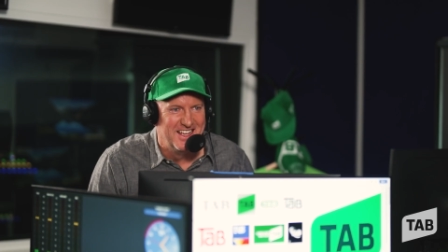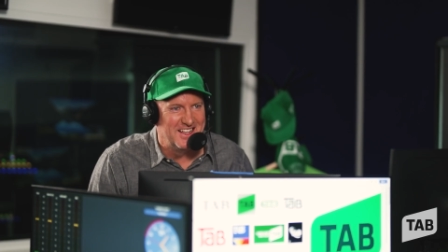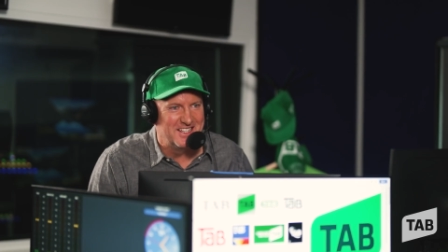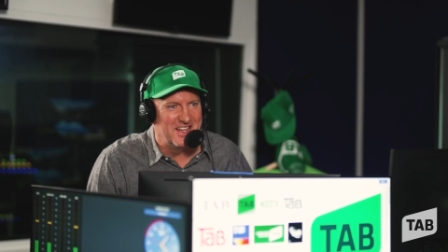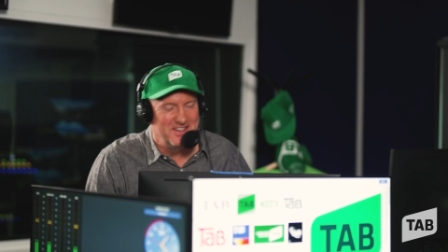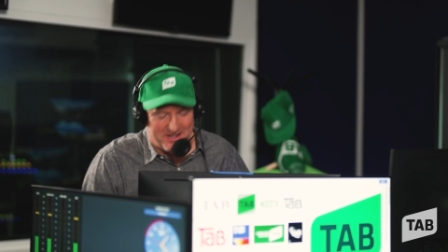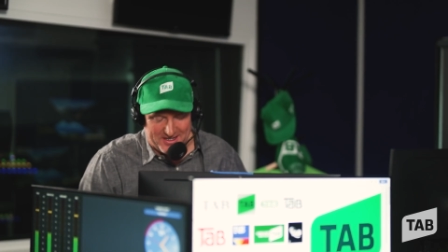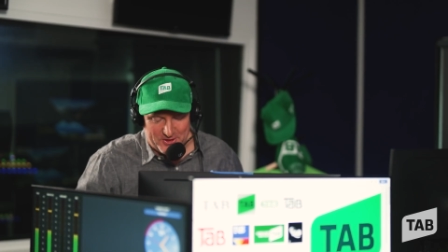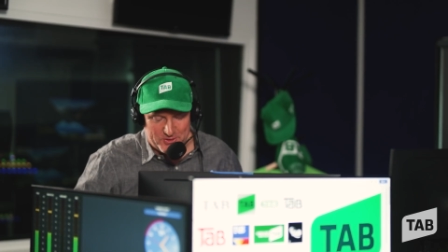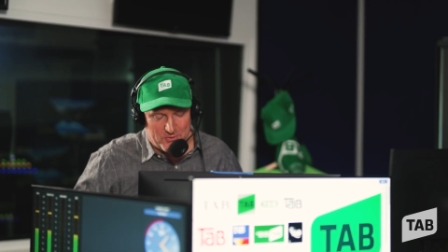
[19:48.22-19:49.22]
That's not
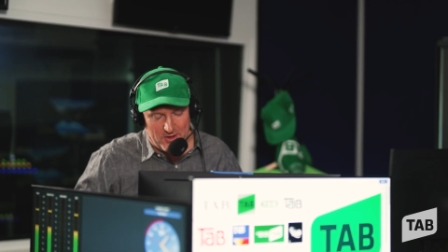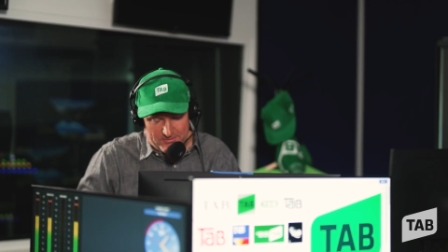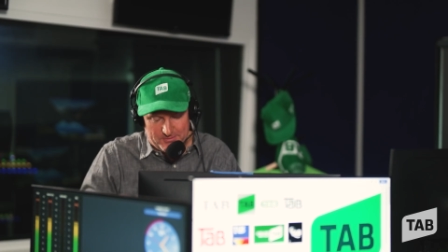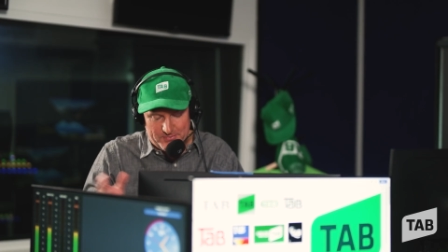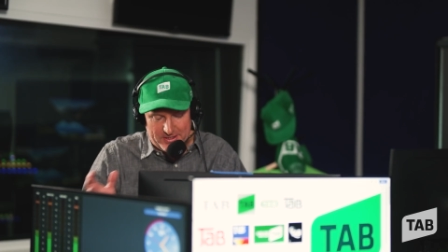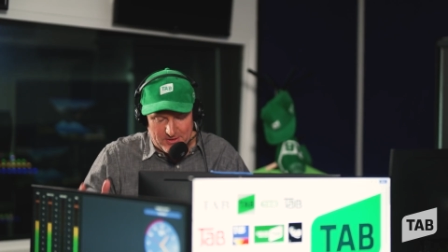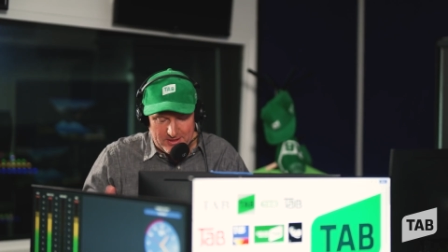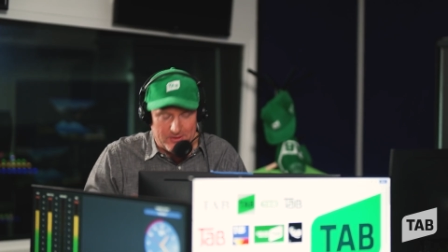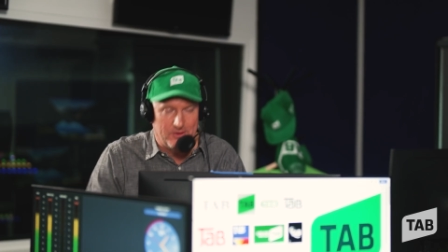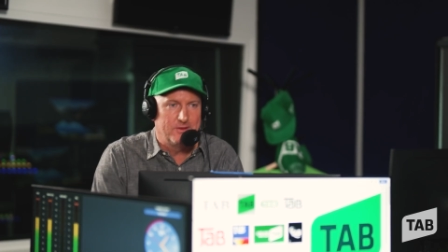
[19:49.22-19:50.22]
unusual. Well, be all
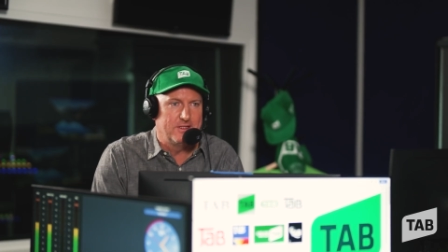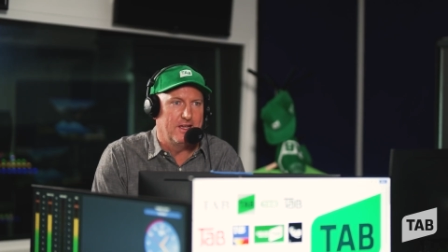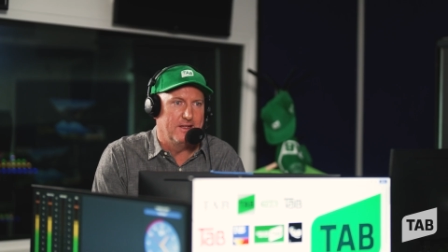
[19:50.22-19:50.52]
end all. Yeah.